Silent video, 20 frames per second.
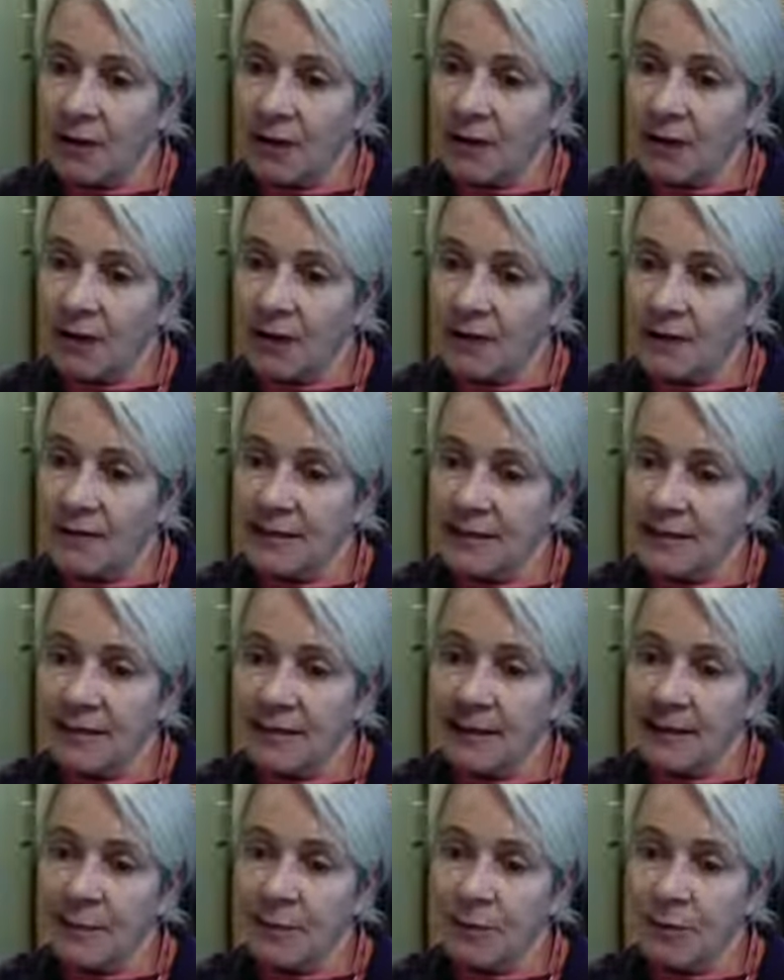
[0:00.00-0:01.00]
Darlene's
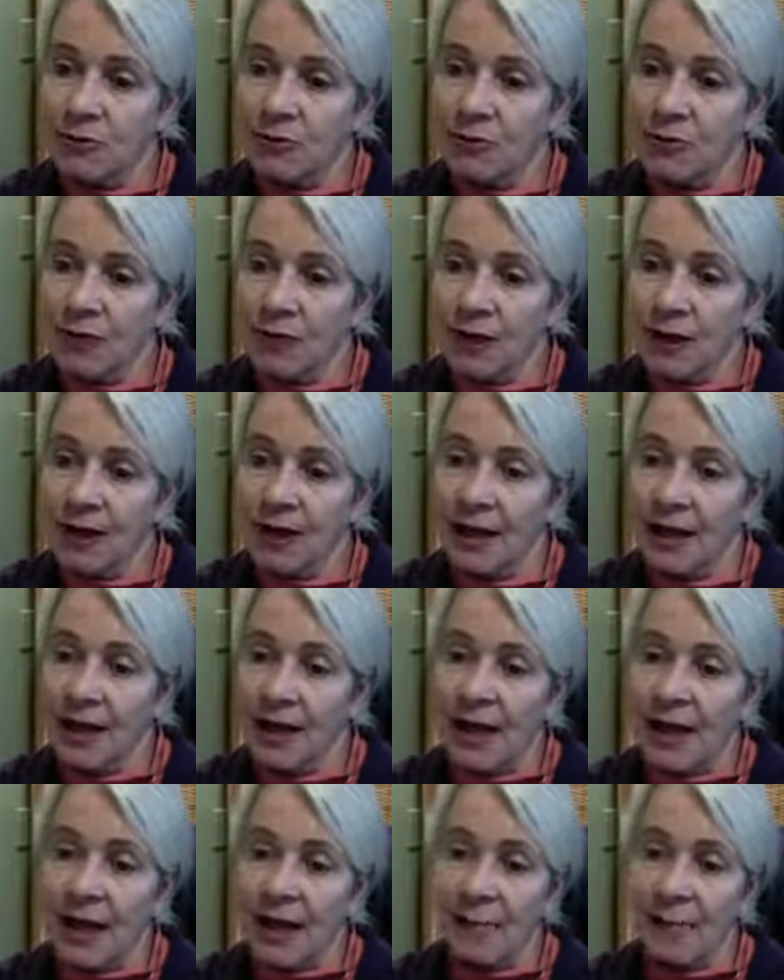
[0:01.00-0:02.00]
asking about soil,
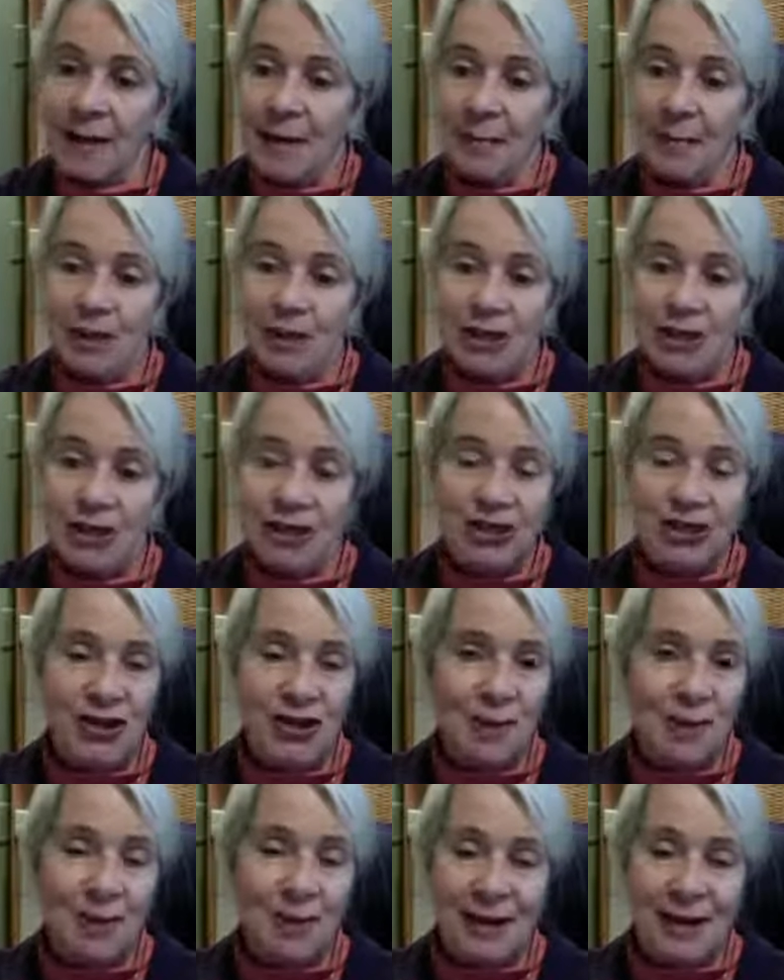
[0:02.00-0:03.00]
and maybe she saw
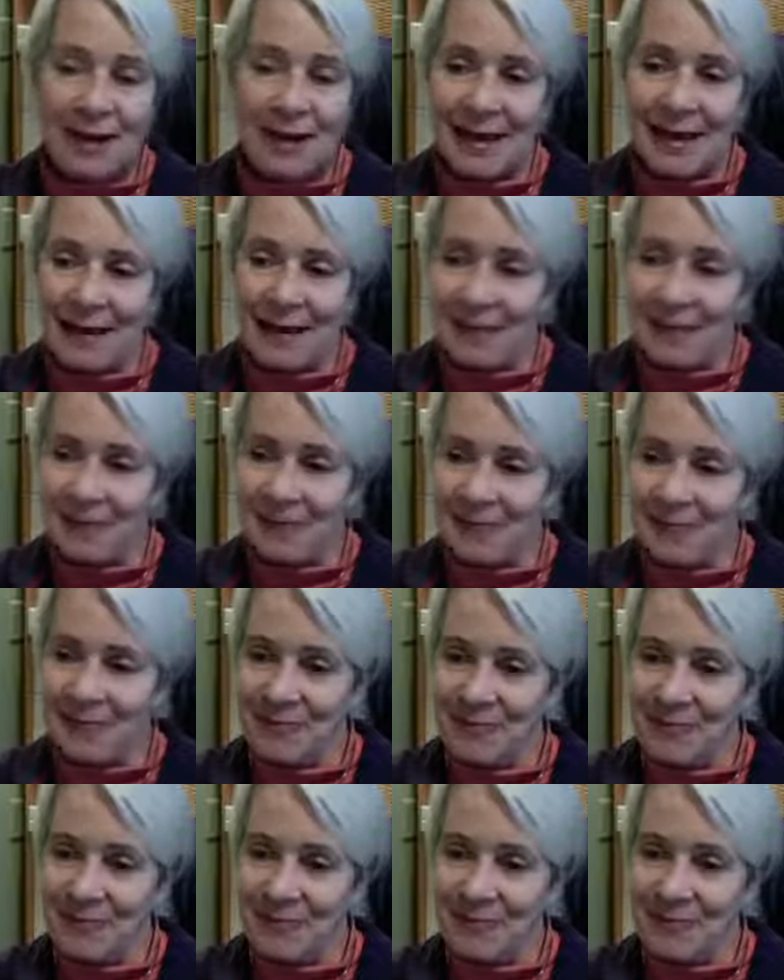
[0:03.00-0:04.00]
my
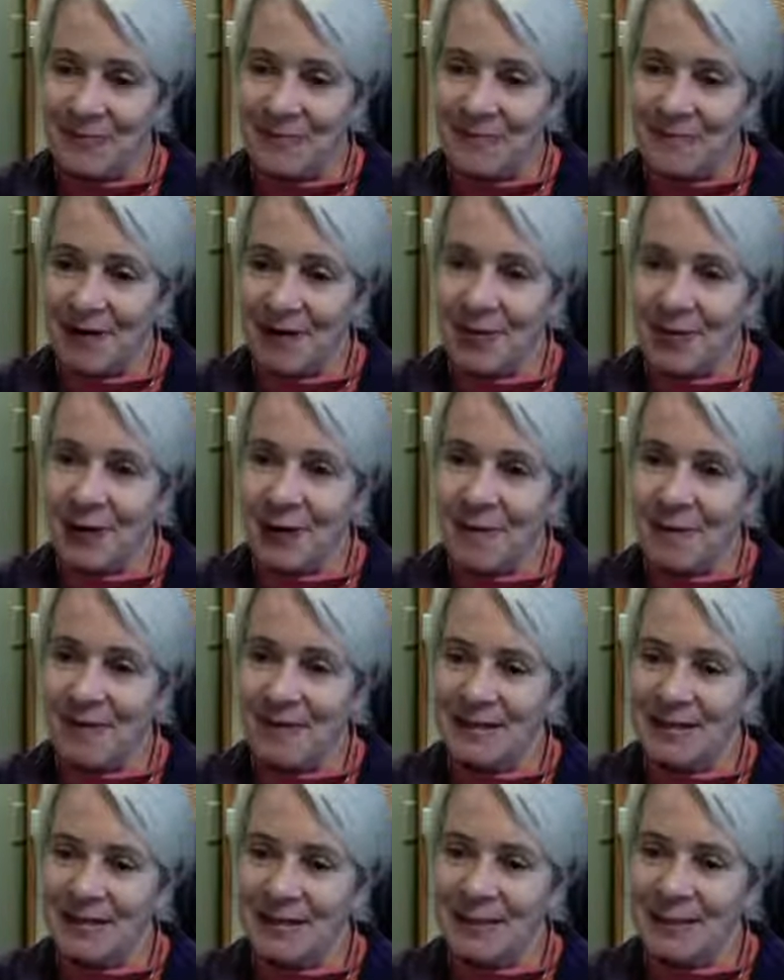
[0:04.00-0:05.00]
my
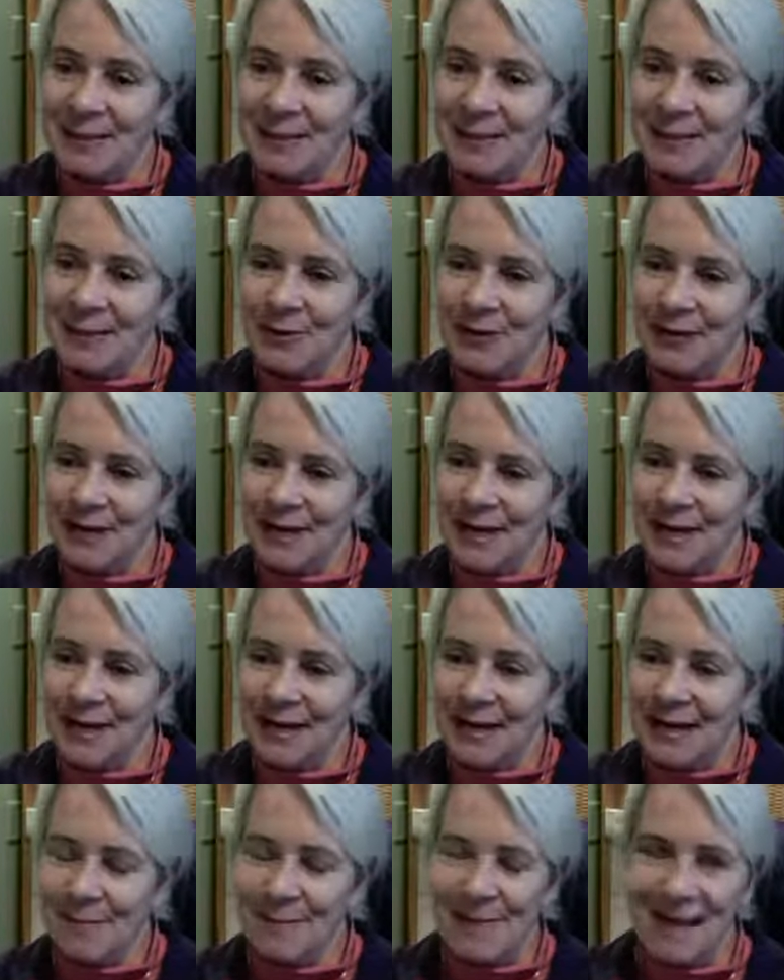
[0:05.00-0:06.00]
comment about
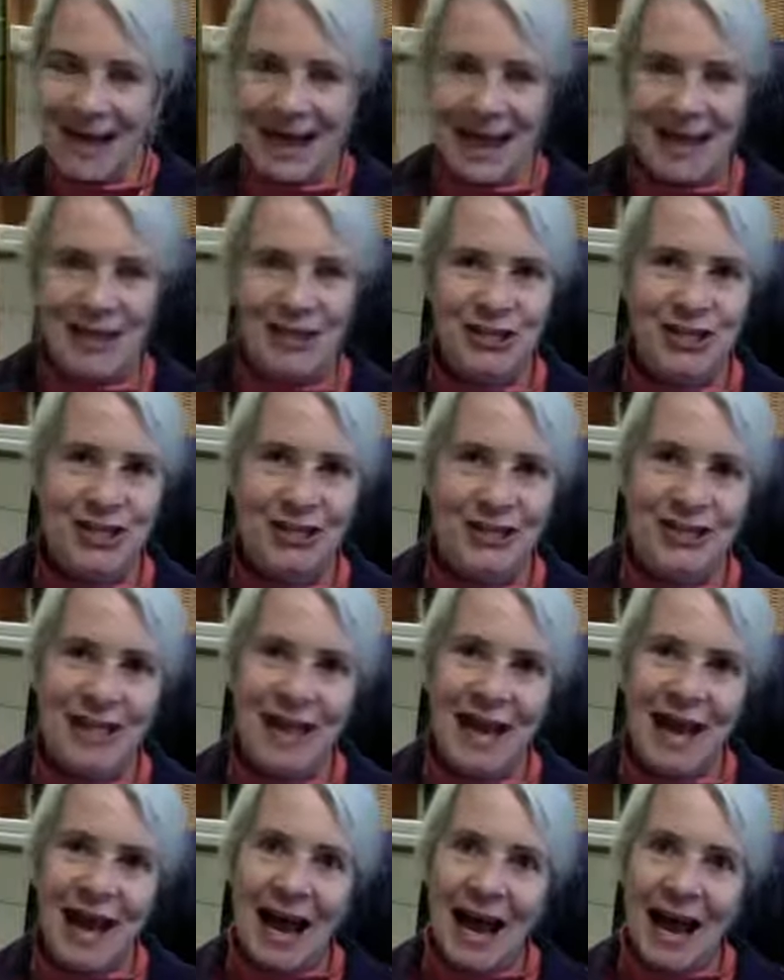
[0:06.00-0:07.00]
my eggshells.
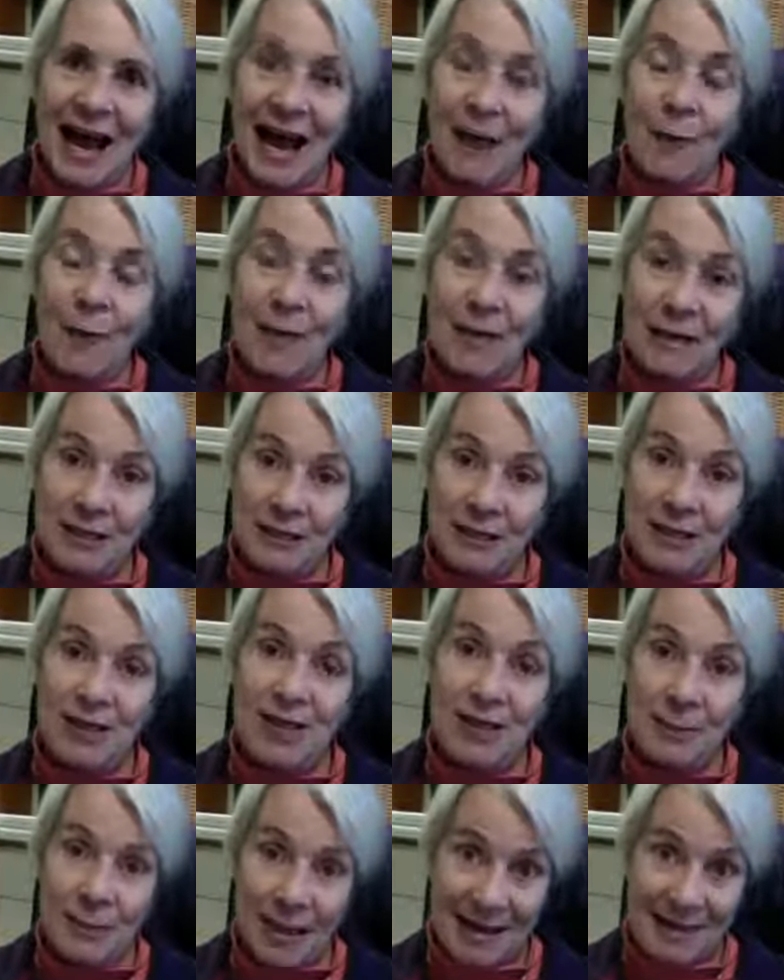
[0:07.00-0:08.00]
I went to
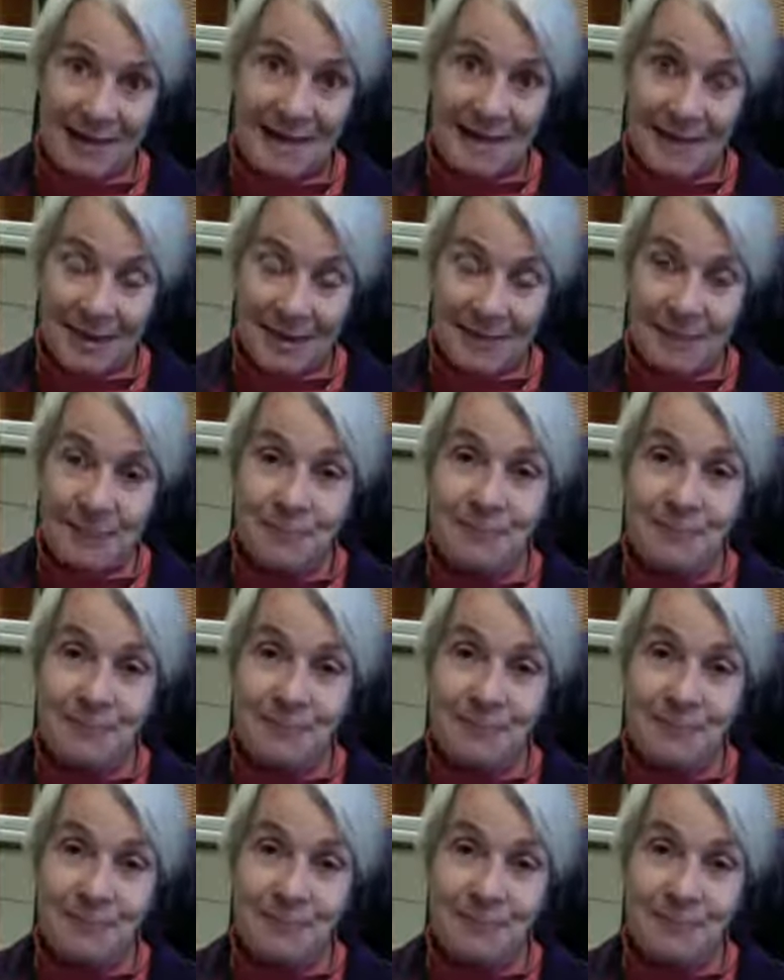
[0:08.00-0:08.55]
Quebec City.